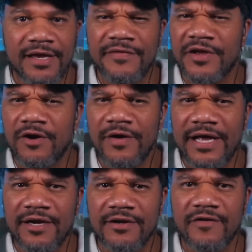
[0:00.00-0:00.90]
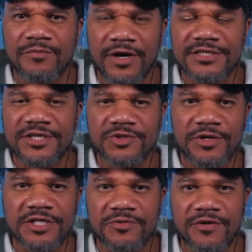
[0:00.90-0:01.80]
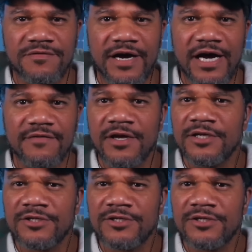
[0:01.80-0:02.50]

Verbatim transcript: and the co editor of Project 2025,